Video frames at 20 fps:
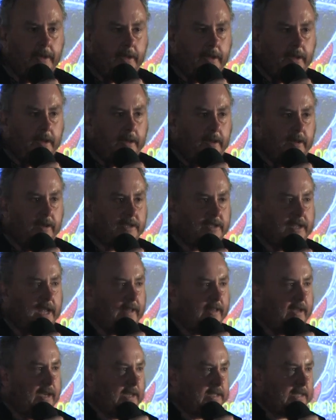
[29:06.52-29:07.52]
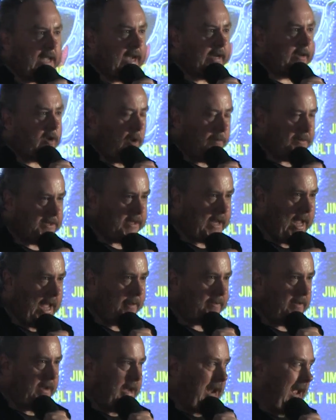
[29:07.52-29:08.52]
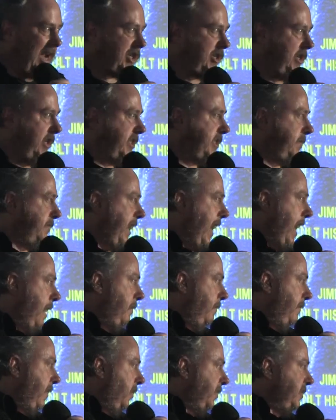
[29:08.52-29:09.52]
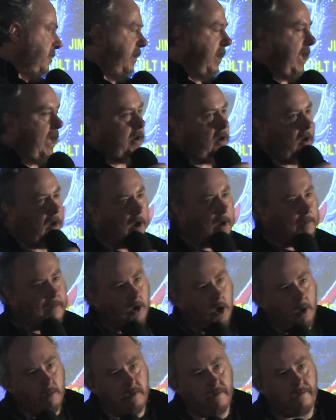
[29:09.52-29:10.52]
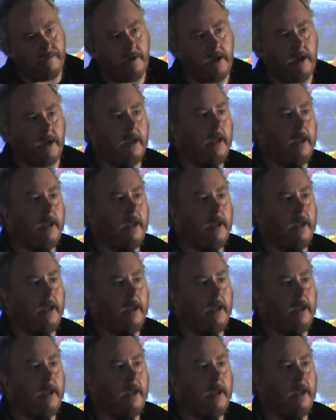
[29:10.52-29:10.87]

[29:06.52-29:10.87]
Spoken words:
Instead, the exact opposite happened. Nationalism came about, so you had Ireland becoming free,